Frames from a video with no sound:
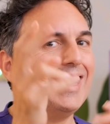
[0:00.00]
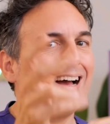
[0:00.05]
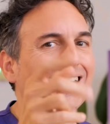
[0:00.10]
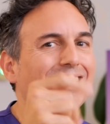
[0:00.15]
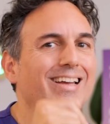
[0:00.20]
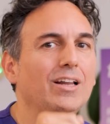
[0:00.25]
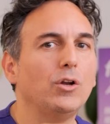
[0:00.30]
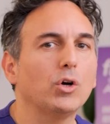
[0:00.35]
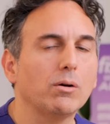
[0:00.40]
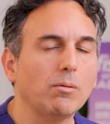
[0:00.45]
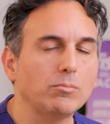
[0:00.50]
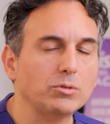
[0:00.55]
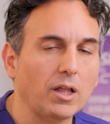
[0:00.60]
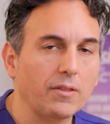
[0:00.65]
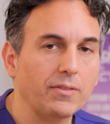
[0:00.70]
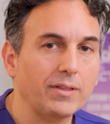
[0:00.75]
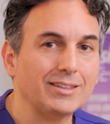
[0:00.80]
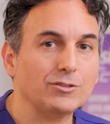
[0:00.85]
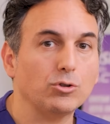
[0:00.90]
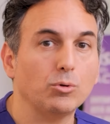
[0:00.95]
And here
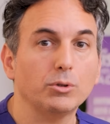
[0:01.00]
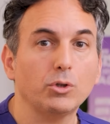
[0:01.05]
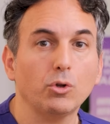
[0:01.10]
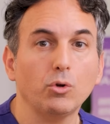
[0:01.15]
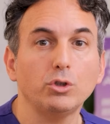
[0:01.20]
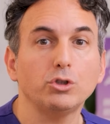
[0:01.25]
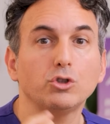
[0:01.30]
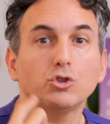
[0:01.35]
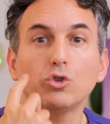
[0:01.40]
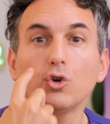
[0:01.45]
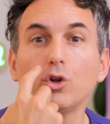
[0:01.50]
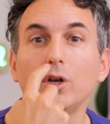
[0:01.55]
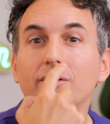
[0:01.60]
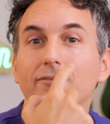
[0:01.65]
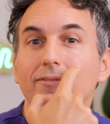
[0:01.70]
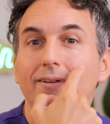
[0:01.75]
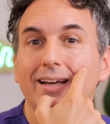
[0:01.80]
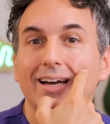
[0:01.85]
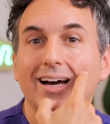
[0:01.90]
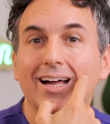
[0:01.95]
what we are going to do
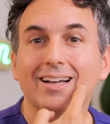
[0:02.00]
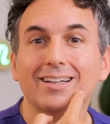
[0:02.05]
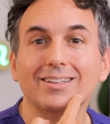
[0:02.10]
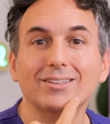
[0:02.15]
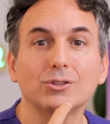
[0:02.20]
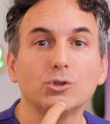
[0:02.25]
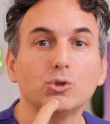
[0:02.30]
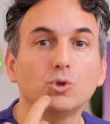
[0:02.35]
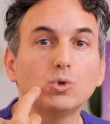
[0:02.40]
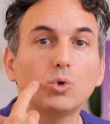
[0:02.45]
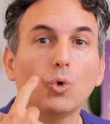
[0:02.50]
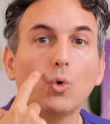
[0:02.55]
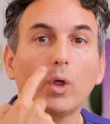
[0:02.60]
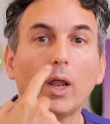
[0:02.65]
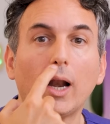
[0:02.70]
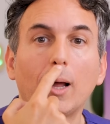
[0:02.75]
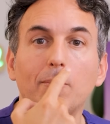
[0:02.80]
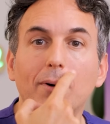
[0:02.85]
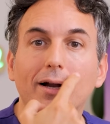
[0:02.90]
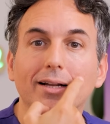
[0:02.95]
above all is to tone
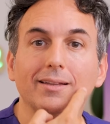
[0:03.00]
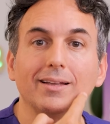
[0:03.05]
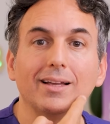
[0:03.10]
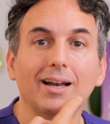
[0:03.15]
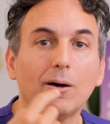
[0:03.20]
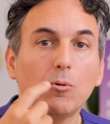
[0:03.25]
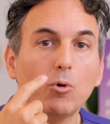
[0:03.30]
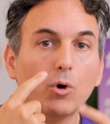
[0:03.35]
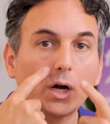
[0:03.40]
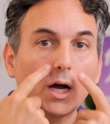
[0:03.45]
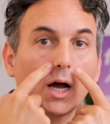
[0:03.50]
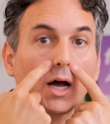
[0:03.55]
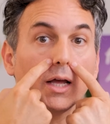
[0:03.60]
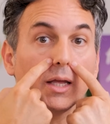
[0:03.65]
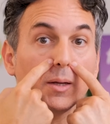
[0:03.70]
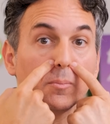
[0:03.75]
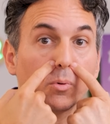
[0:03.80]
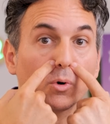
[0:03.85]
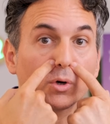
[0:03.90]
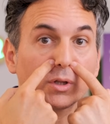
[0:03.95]
up the whole part of the
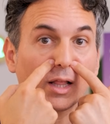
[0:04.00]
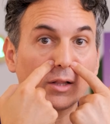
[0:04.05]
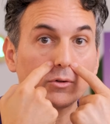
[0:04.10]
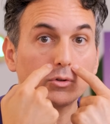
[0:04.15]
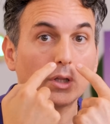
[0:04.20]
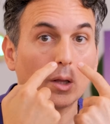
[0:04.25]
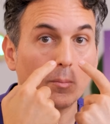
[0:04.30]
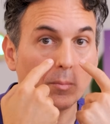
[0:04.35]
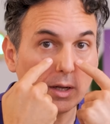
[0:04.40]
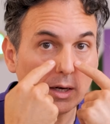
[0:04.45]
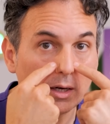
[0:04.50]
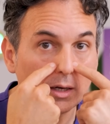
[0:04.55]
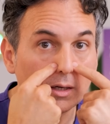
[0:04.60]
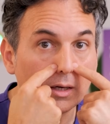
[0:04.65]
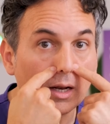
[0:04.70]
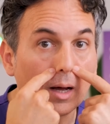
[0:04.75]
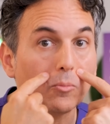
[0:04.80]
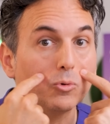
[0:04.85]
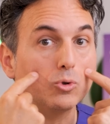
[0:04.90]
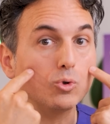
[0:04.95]
mouth and also the
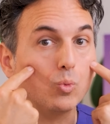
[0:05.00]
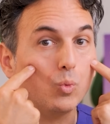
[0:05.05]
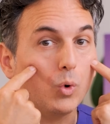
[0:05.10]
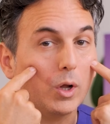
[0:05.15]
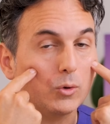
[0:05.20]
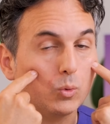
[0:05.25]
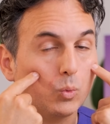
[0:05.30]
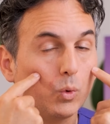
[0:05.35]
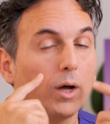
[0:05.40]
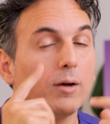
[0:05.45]
musculature.